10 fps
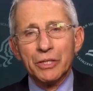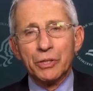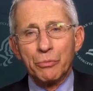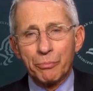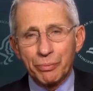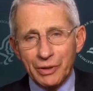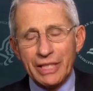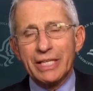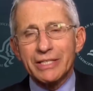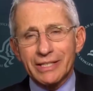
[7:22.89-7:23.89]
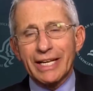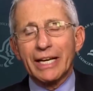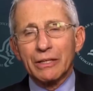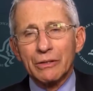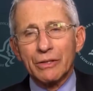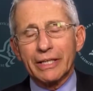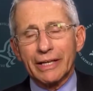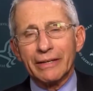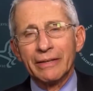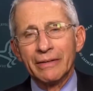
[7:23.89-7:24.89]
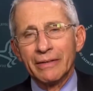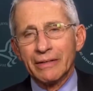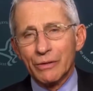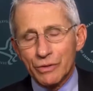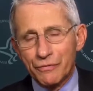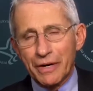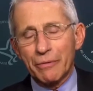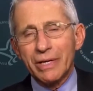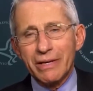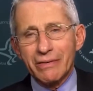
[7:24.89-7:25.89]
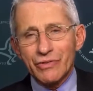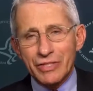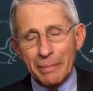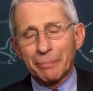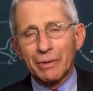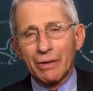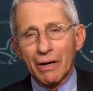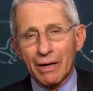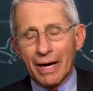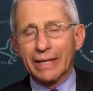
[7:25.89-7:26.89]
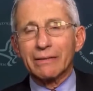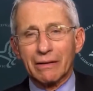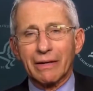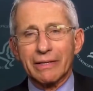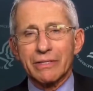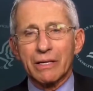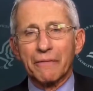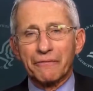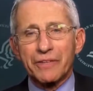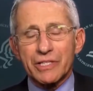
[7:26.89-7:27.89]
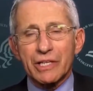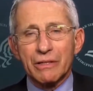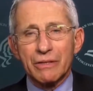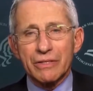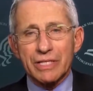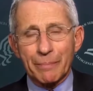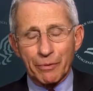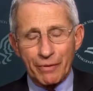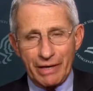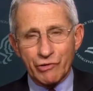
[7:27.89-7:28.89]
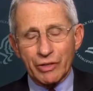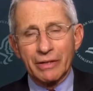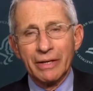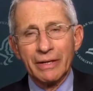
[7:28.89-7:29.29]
to please take a look at those very simple guidelines of physical separation.